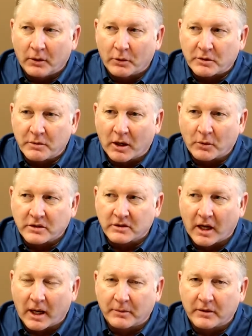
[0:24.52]
which meant we
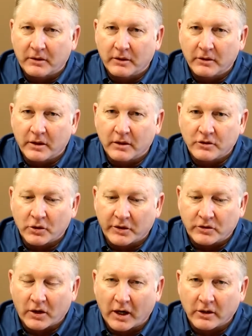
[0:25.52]
stopped
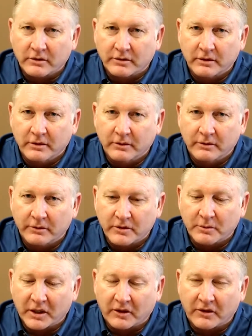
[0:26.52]
jury trials
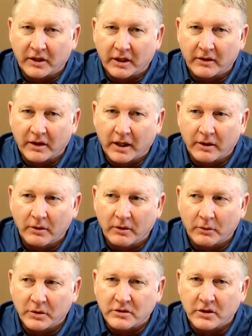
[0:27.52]
was a big thing, and then
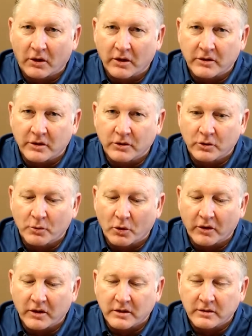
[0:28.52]
we started to do
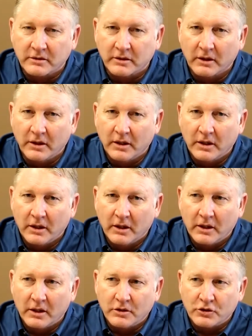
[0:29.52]
more of these
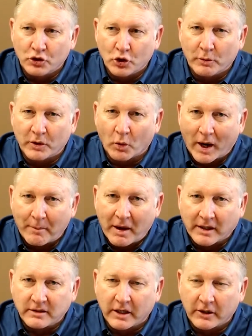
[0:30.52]
Zoom and
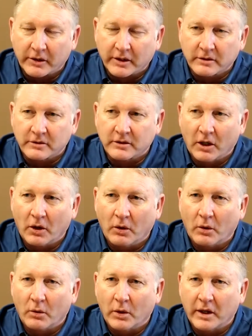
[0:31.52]
WebEx hearings.
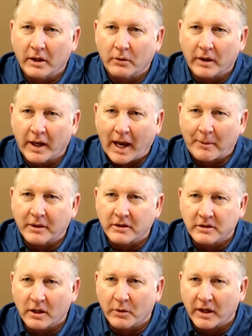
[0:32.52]
So what what happened
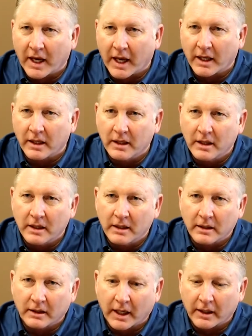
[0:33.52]
is then we had
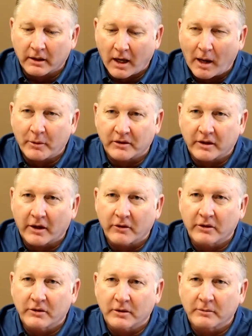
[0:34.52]
to kind of cobble
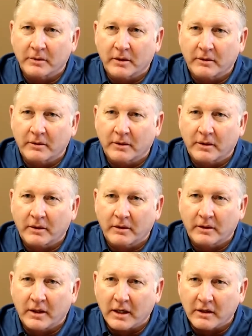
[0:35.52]
together some
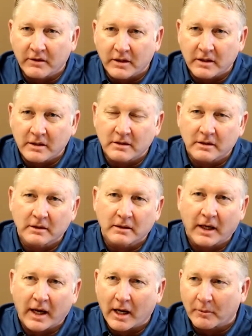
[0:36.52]
TVs
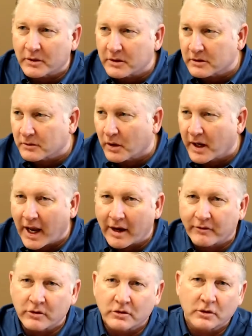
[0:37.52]
and cameras and what
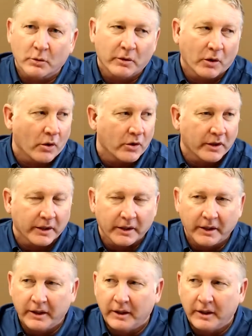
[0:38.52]
have you. So we were ordering